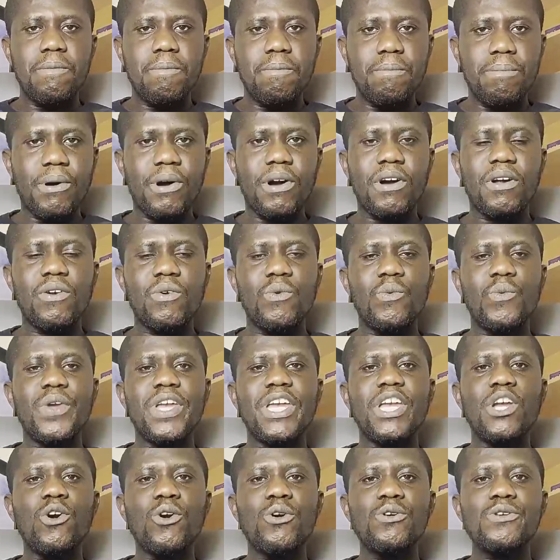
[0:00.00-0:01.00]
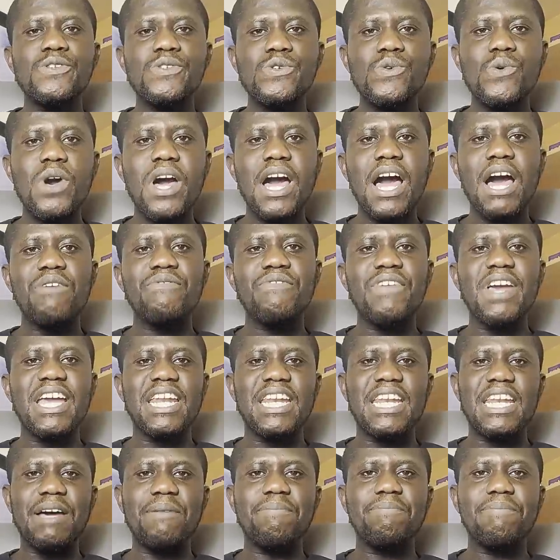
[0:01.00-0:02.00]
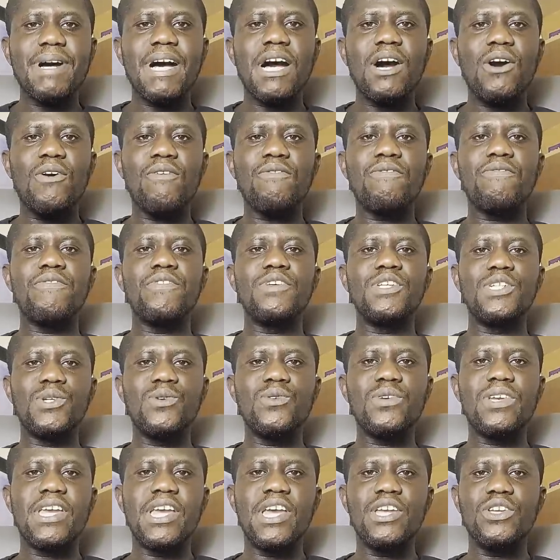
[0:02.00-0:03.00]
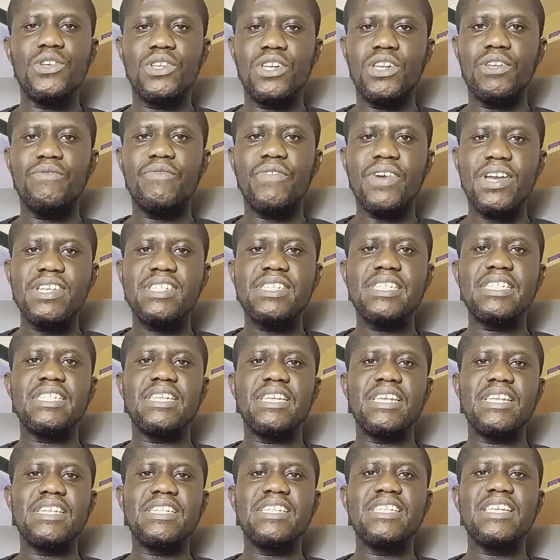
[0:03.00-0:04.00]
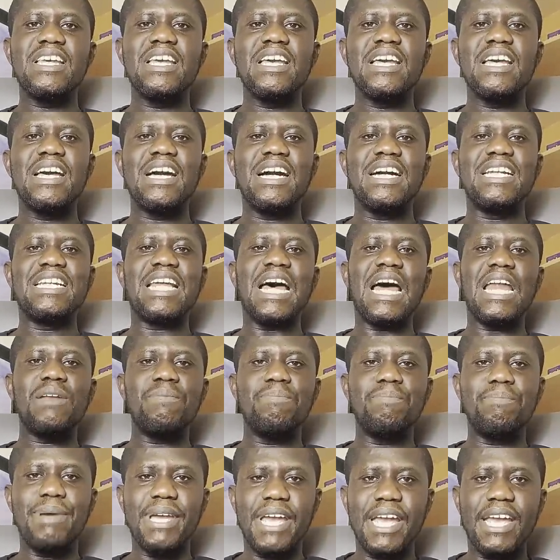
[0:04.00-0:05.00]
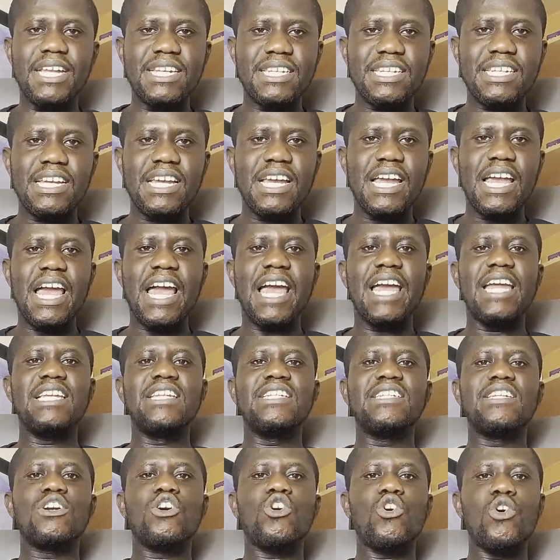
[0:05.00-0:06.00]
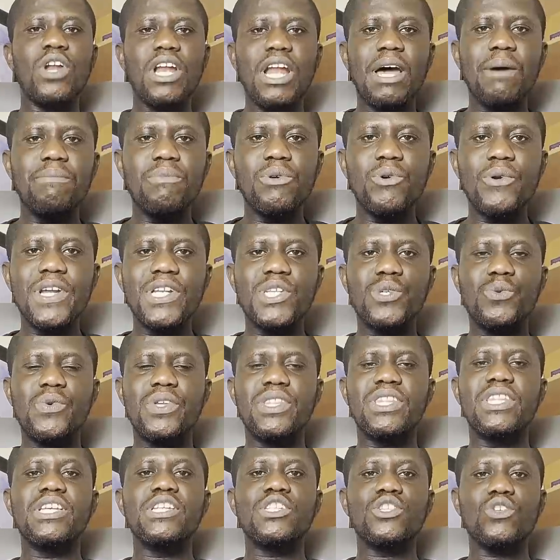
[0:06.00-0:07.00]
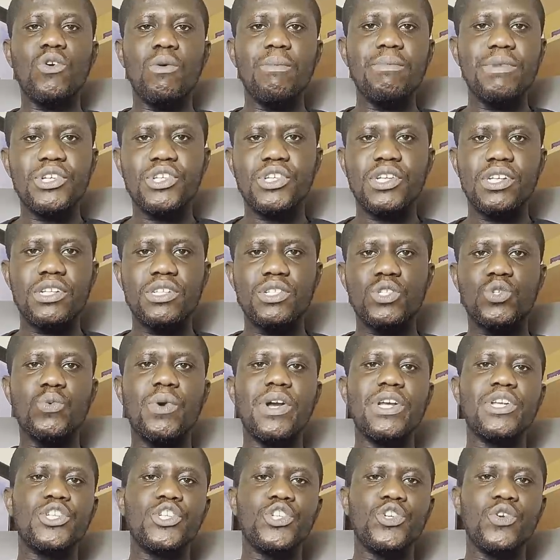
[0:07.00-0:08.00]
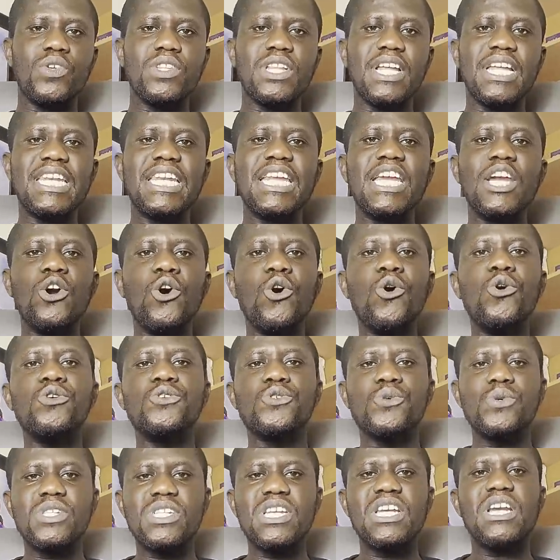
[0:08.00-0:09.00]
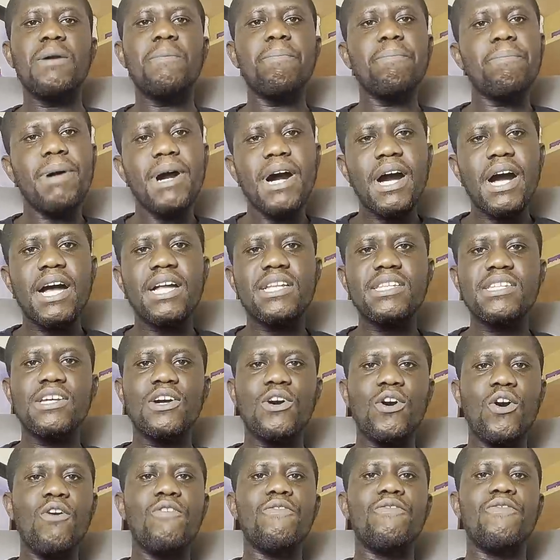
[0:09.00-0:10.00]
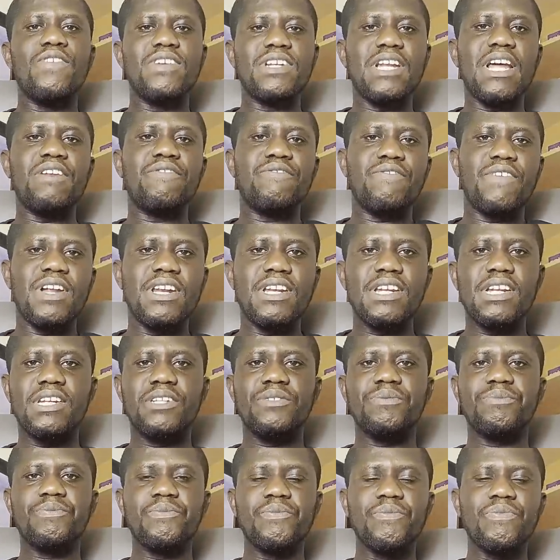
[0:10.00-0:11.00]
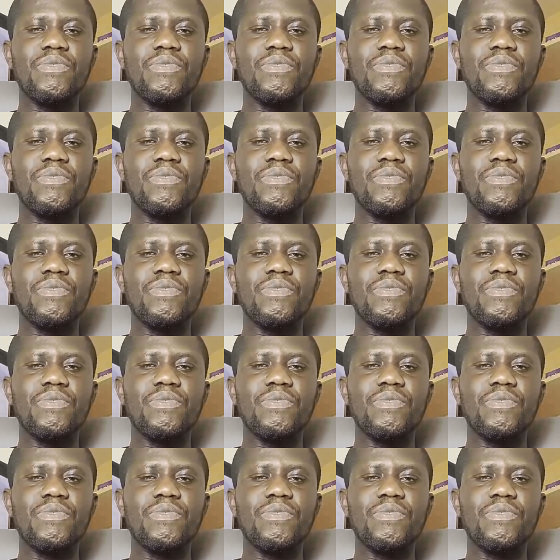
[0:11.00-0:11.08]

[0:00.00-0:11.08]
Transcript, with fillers: But we also have a number of UK universities that bid and collaborate with this commission to ensure that they also take part of that funding.